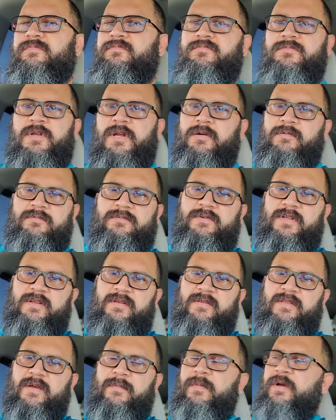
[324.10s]
but
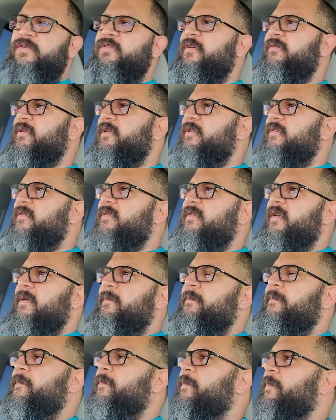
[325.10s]
didn't think much of it at the
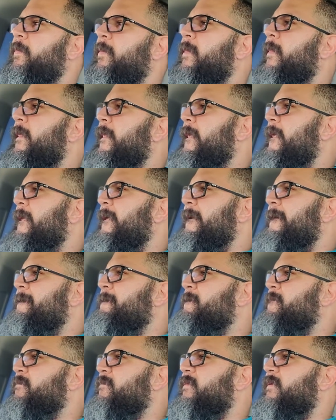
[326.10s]
time.
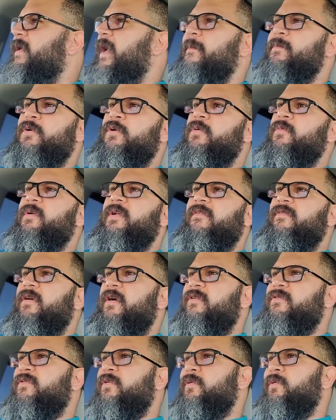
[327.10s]
Kept doing whatever
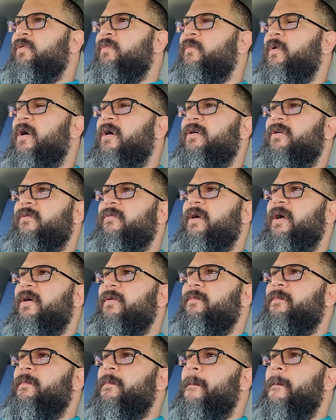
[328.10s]
I was doing, walking around.